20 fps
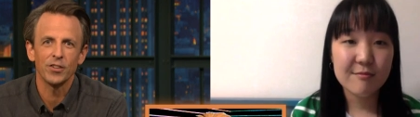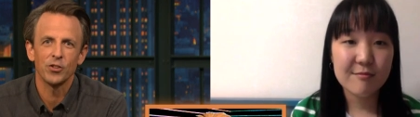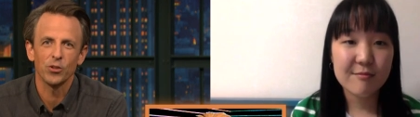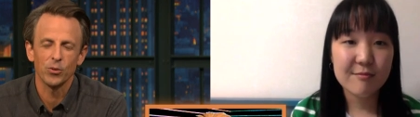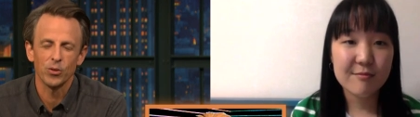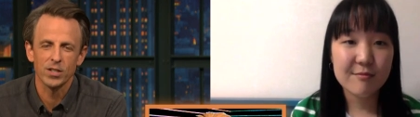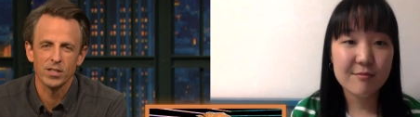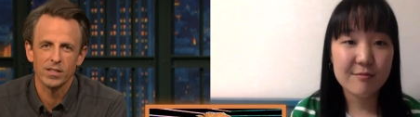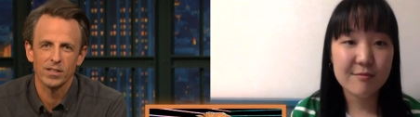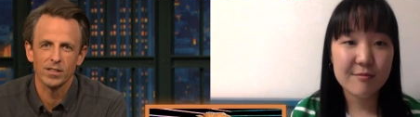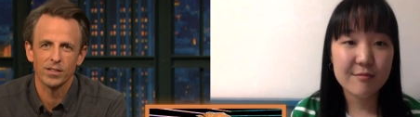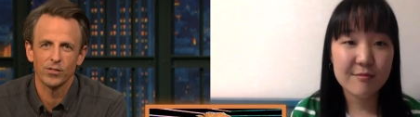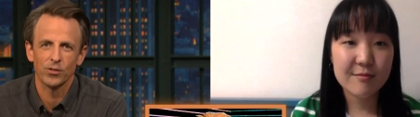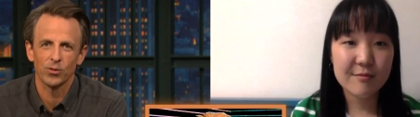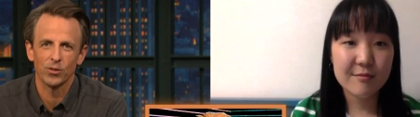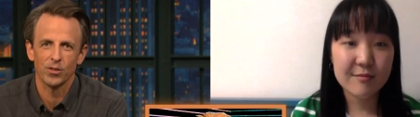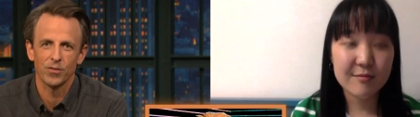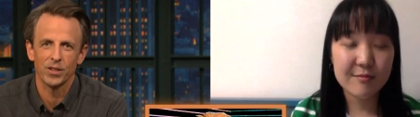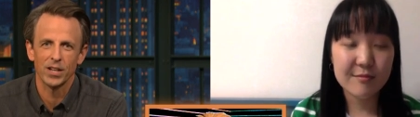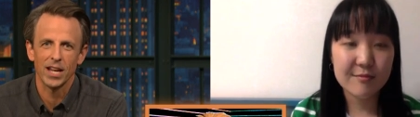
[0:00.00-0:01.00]
Speaker 1: to us as
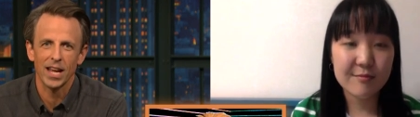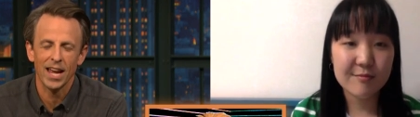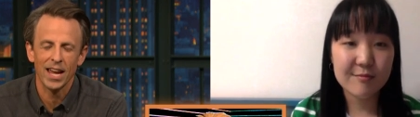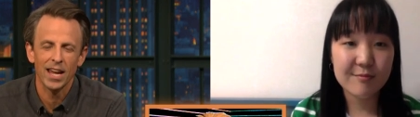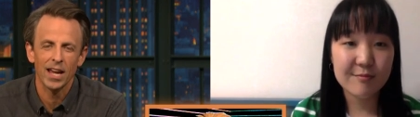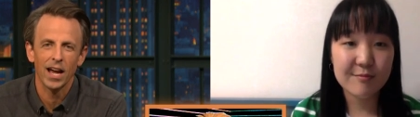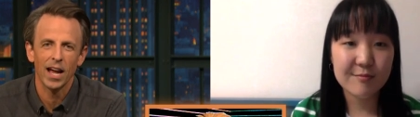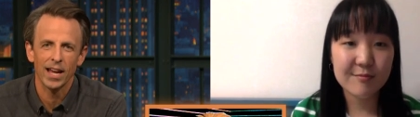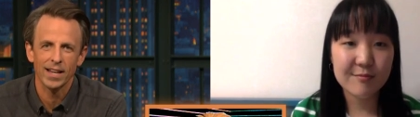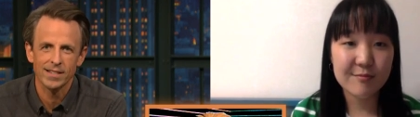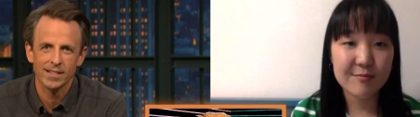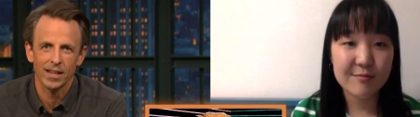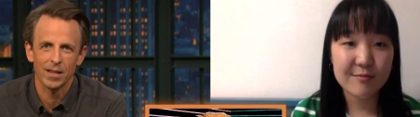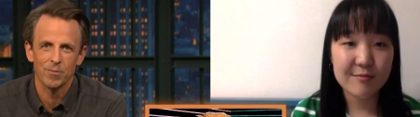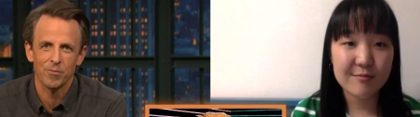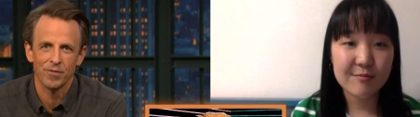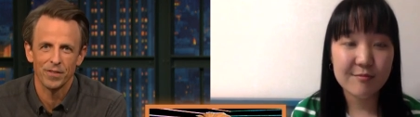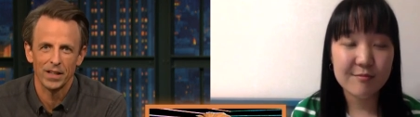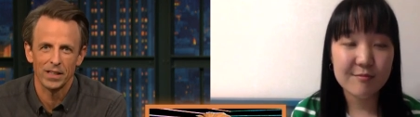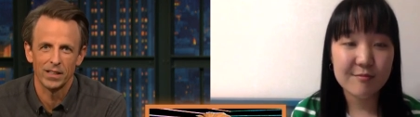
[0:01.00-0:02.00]
sort of an A
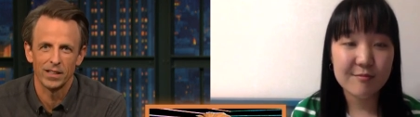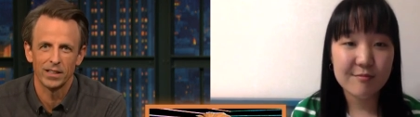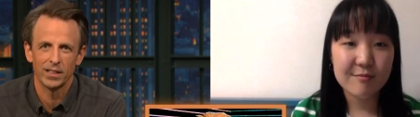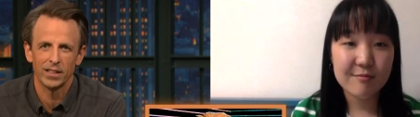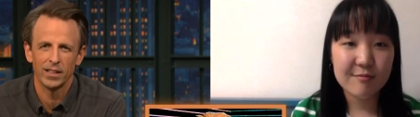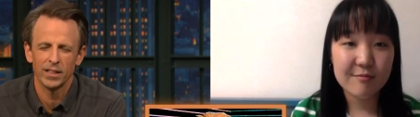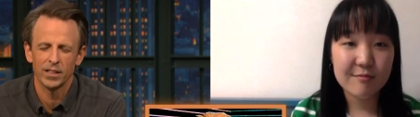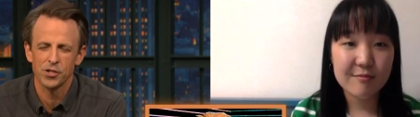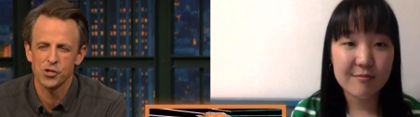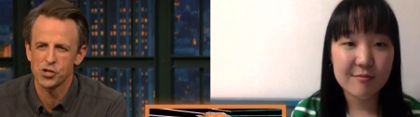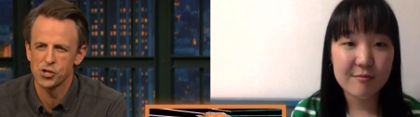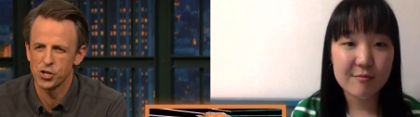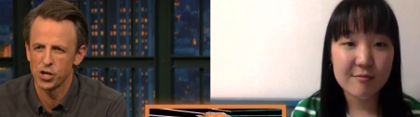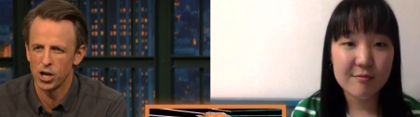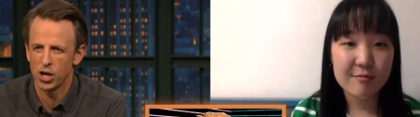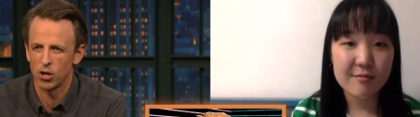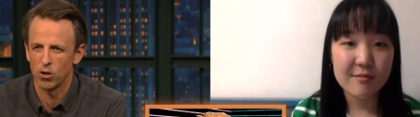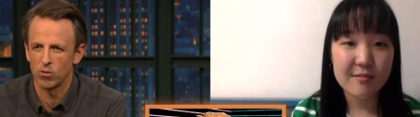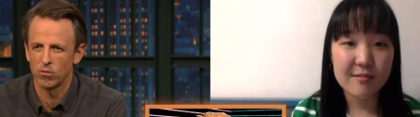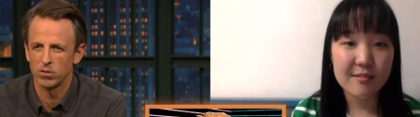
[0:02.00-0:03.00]
I-type fella. He had a
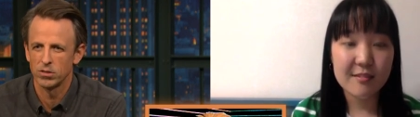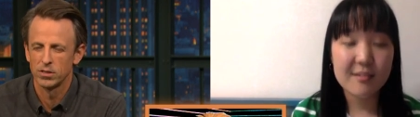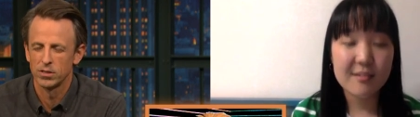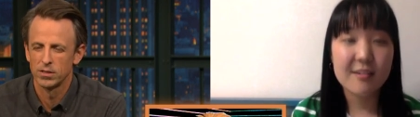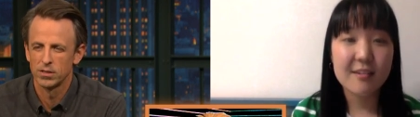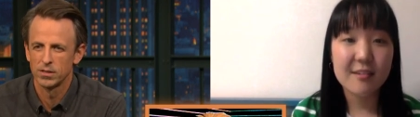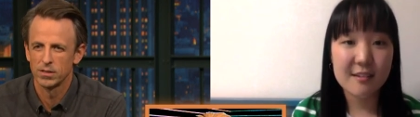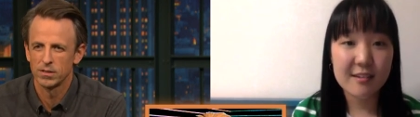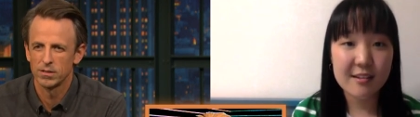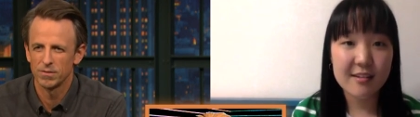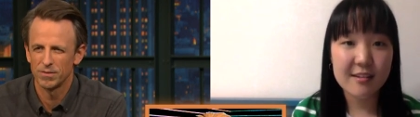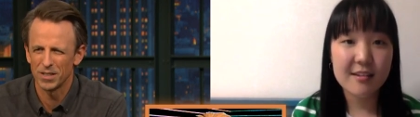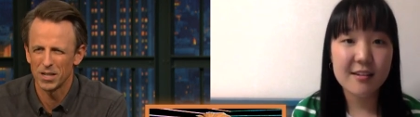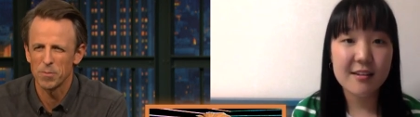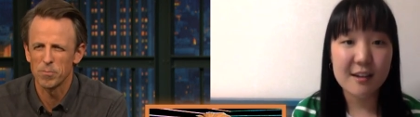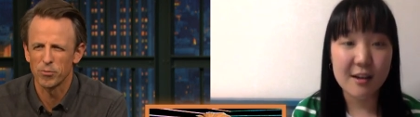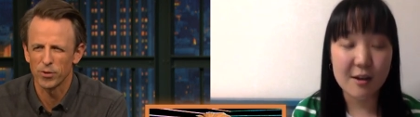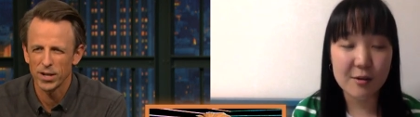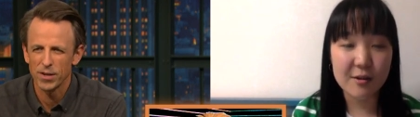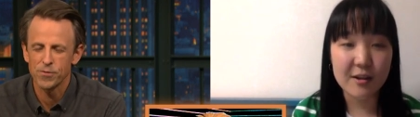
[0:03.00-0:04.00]
show, a
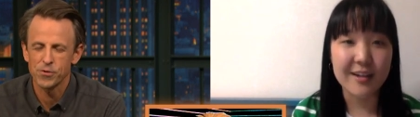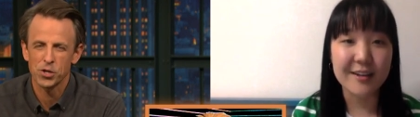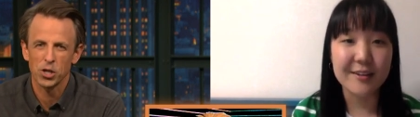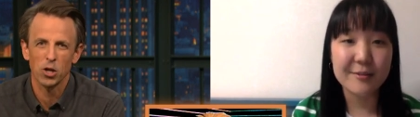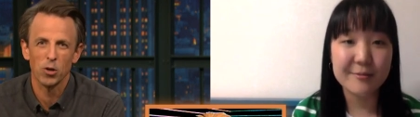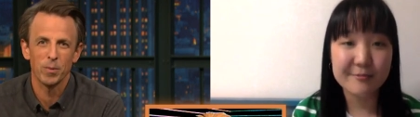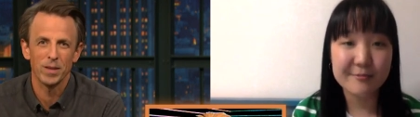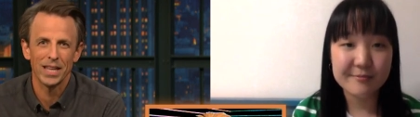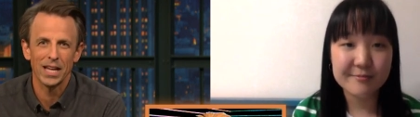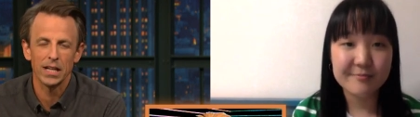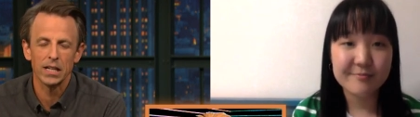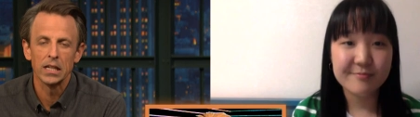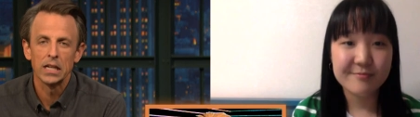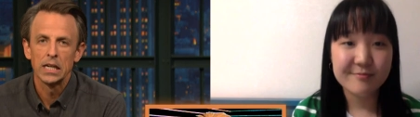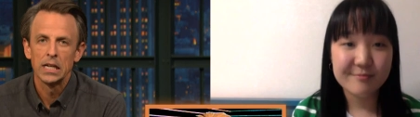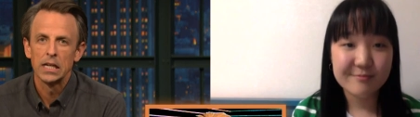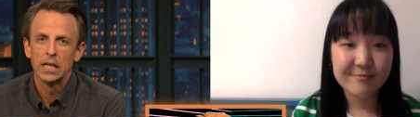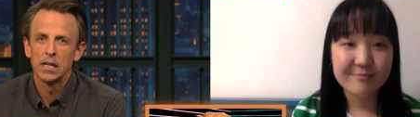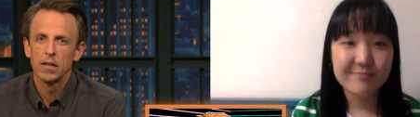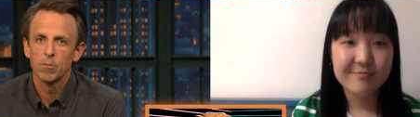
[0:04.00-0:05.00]
very brief show, but then,
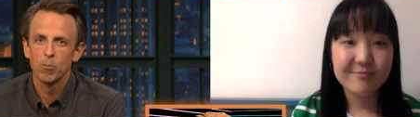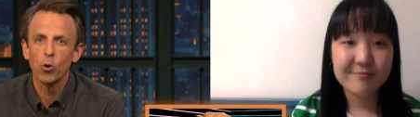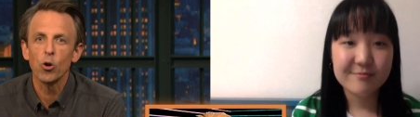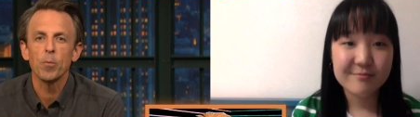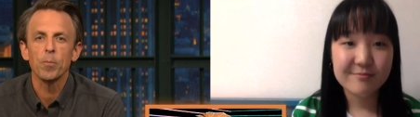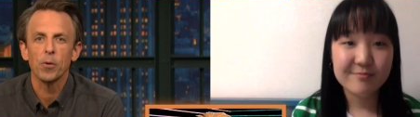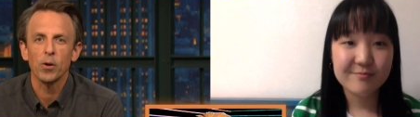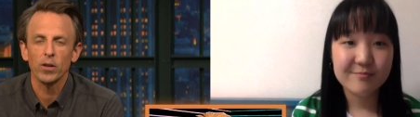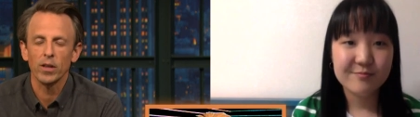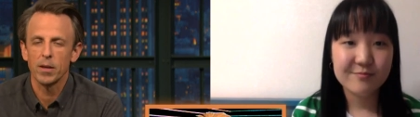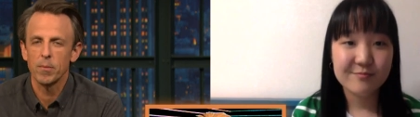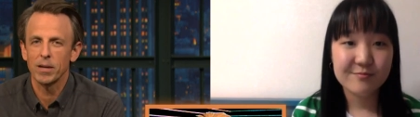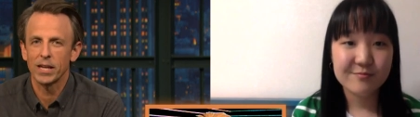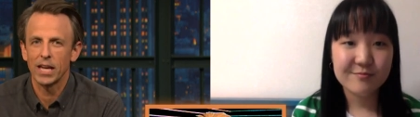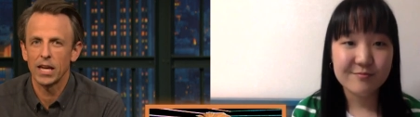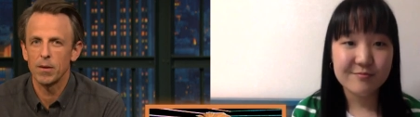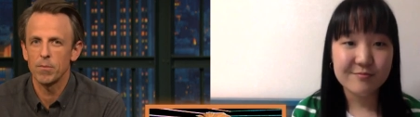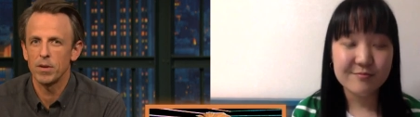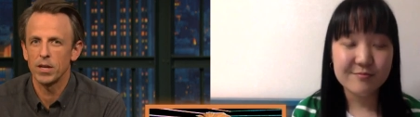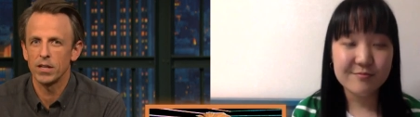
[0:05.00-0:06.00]
more importantly,
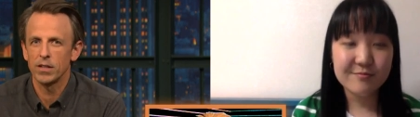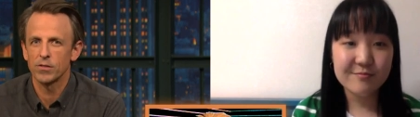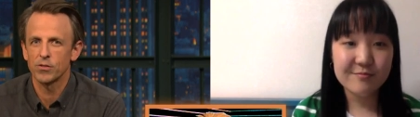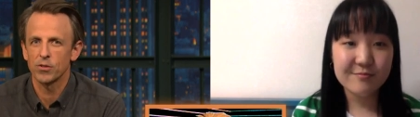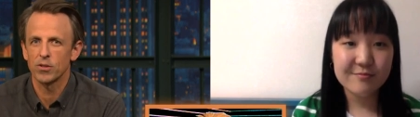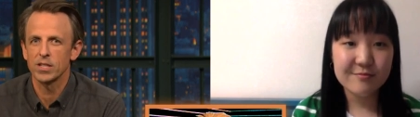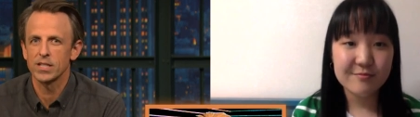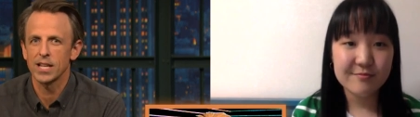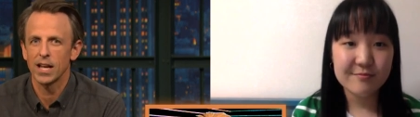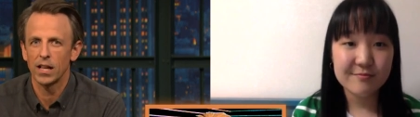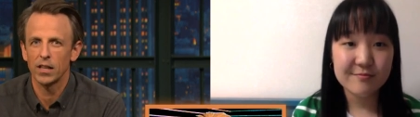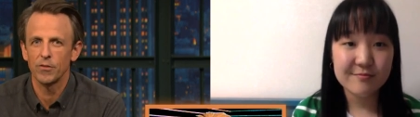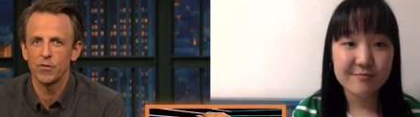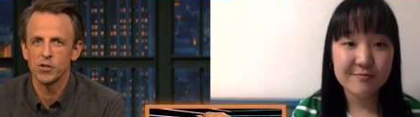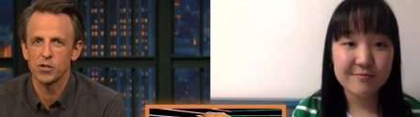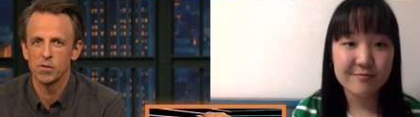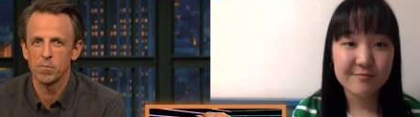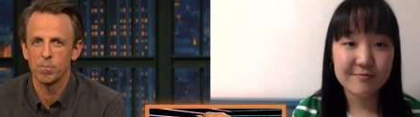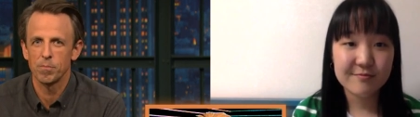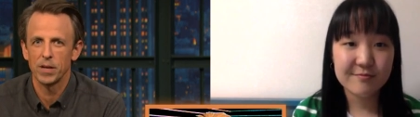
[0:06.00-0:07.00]
became a sort of
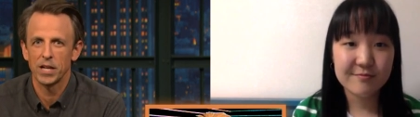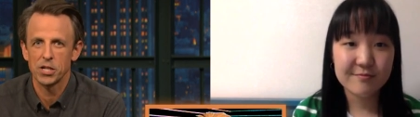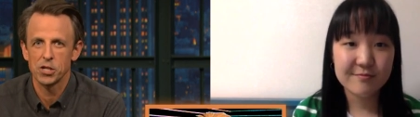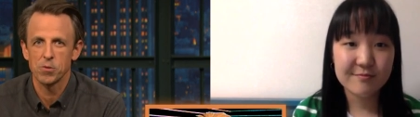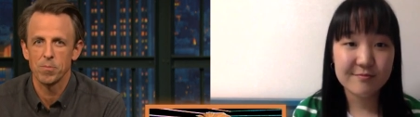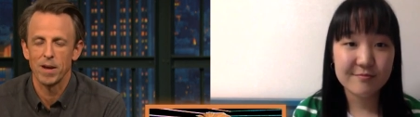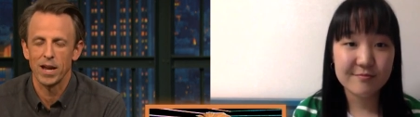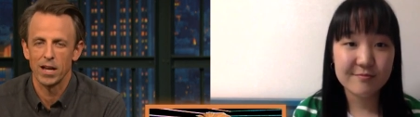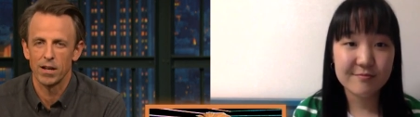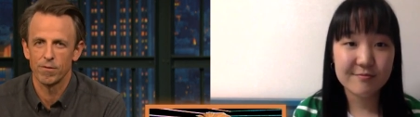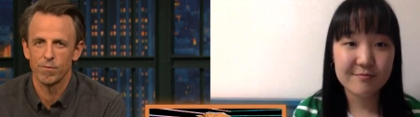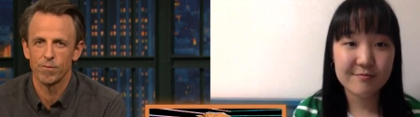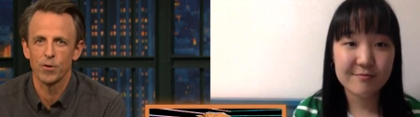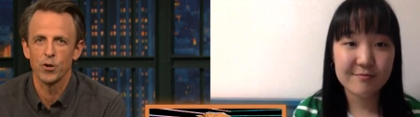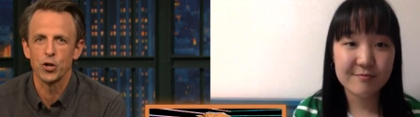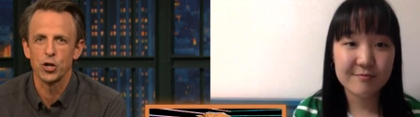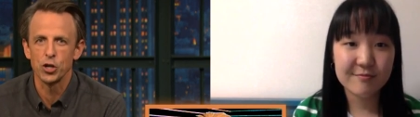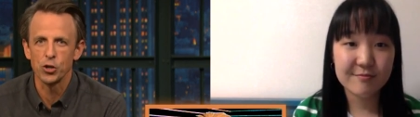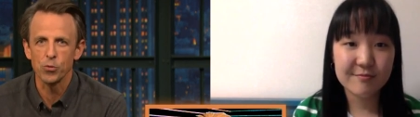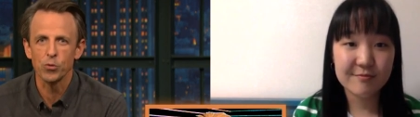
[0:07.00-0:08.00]
television pitchman for
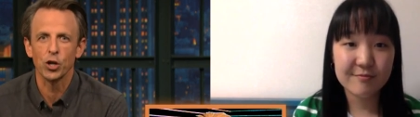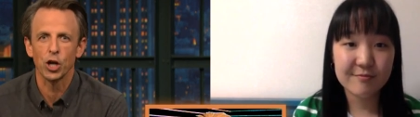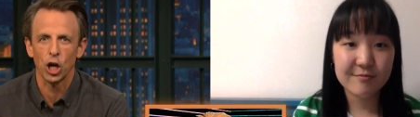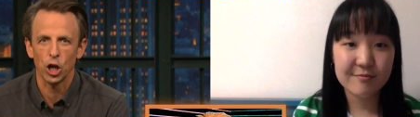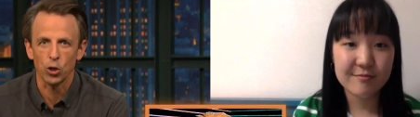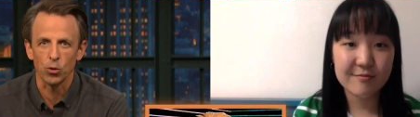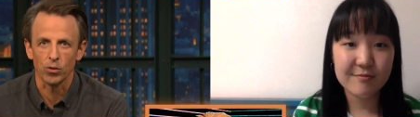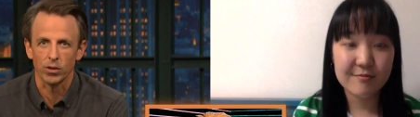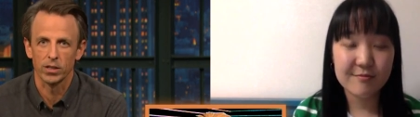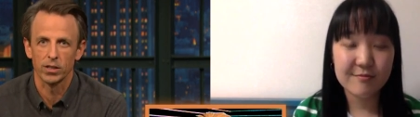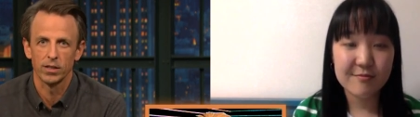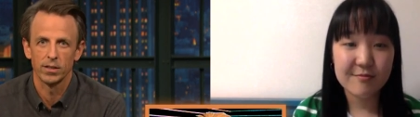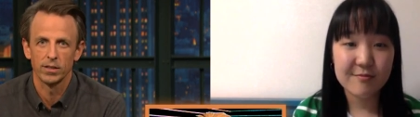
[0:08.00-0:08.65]
New Coke.